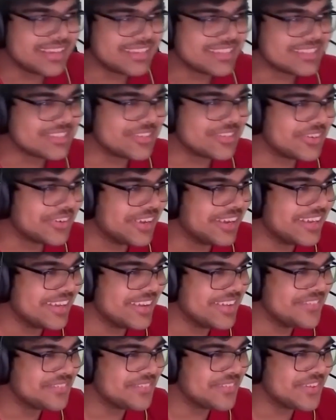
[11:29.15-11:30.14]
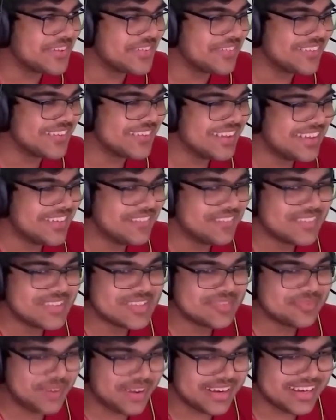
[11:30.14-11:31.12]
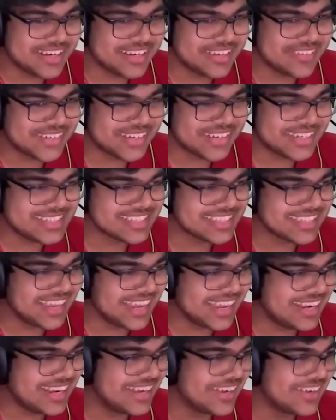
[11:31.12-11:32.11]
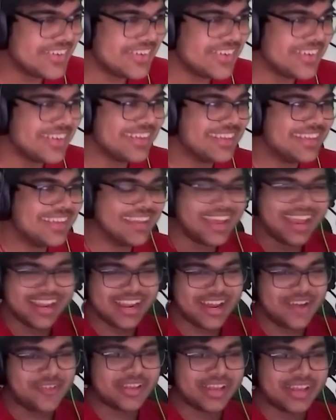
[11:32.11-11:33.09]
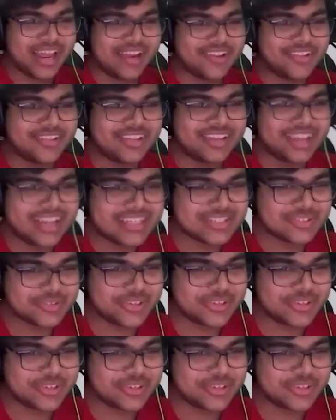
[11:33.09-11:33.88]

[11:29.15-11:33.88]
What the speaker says: So we spun it twice, and now we land on the last